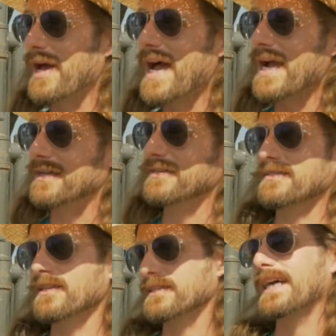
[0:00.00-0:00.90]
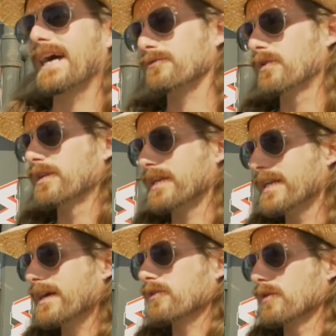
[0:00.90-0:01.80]
back, that's not the guy running the
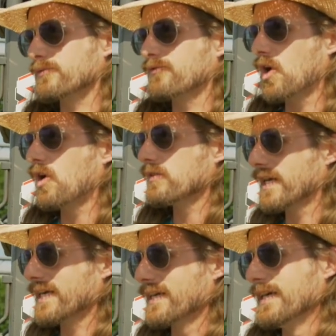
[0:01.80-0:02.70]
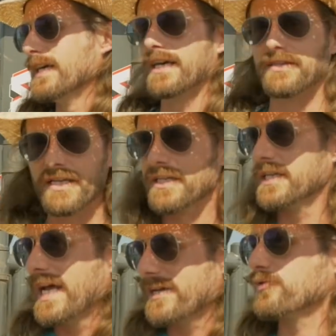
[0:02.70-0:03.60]
neck rope's fault. Like, at the end of the
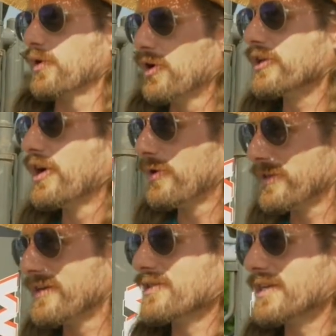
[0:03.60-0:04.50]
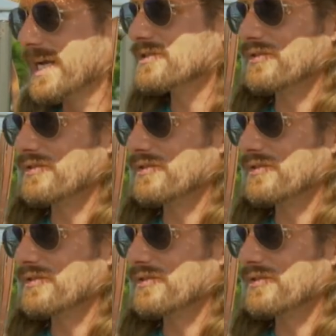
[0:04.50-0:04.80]
day, it's rodeo and there's a danger